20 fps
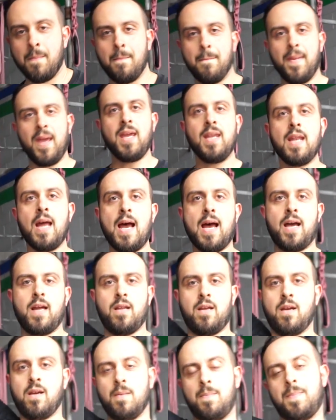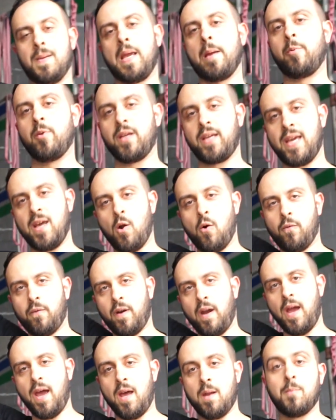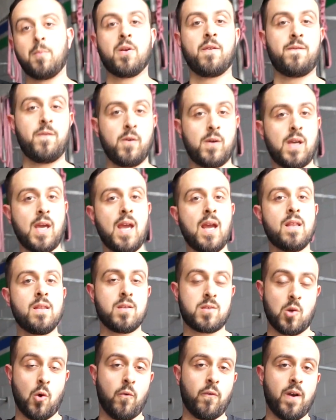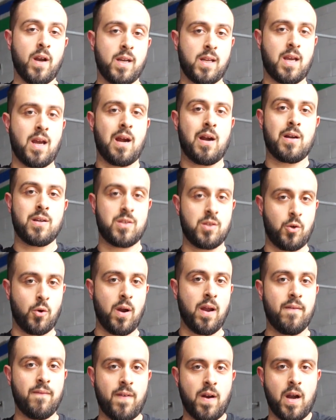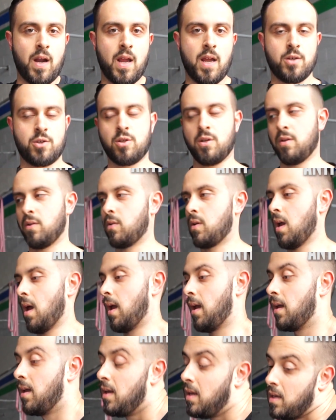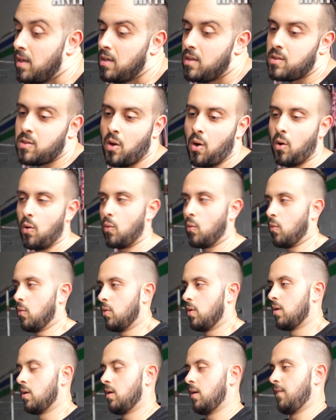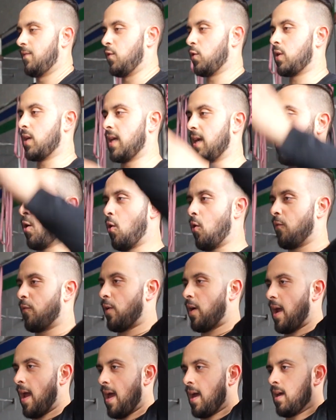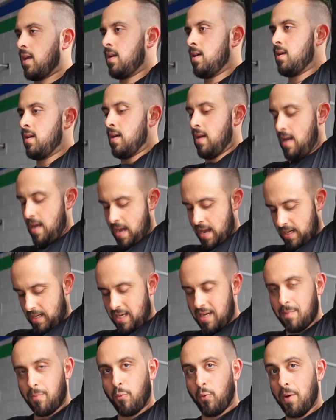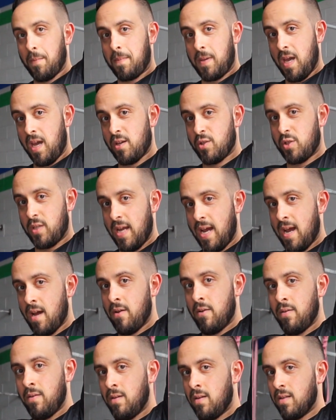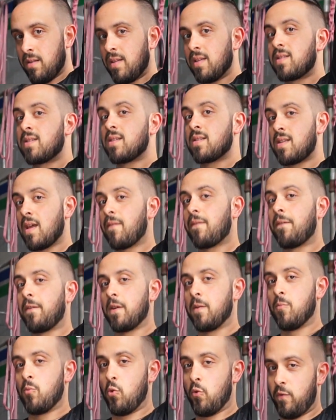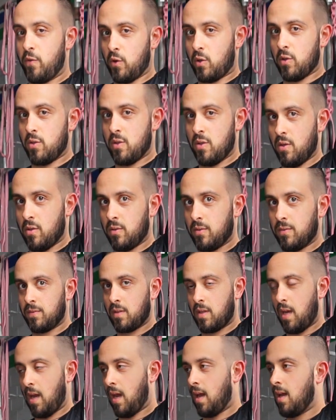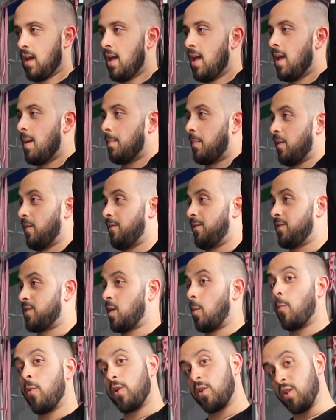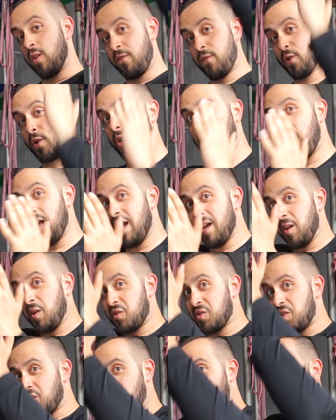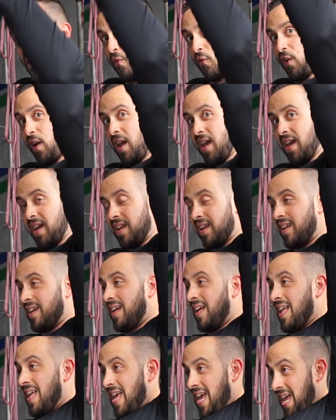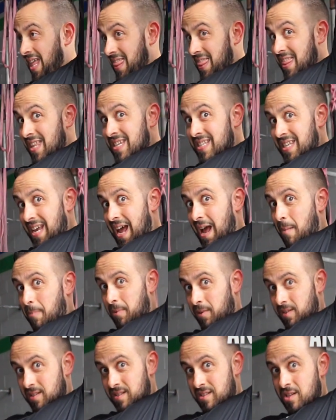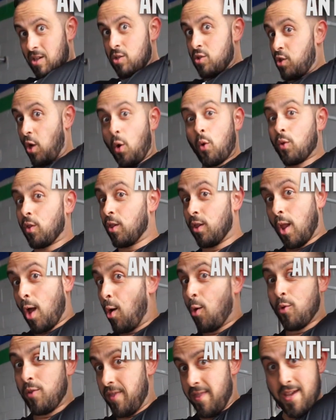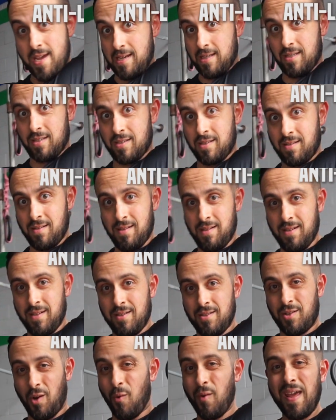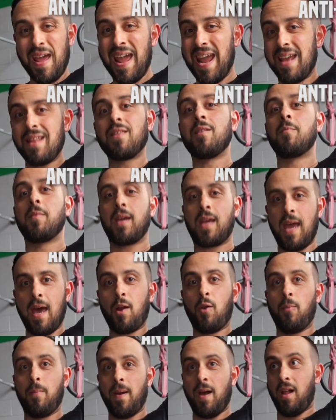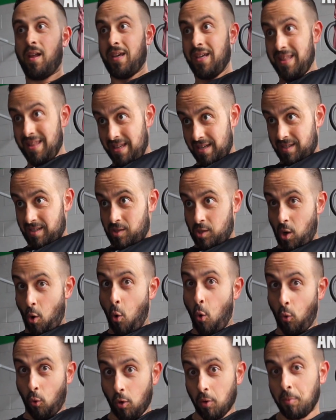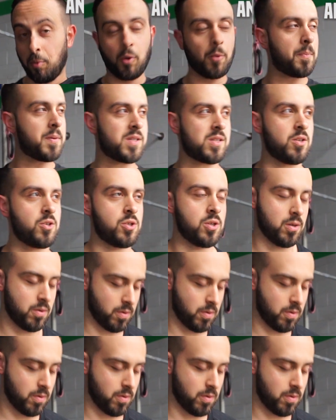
may not be able to get overhead, but if you can, this overhead carry is a great variation, okay? So if you could get overhead and keep rib cage down, this is definitely a move you can do, okay? But if your client goes to go overhead and this happens, don't load this. Don't hand them a kettlebell in this horrible position,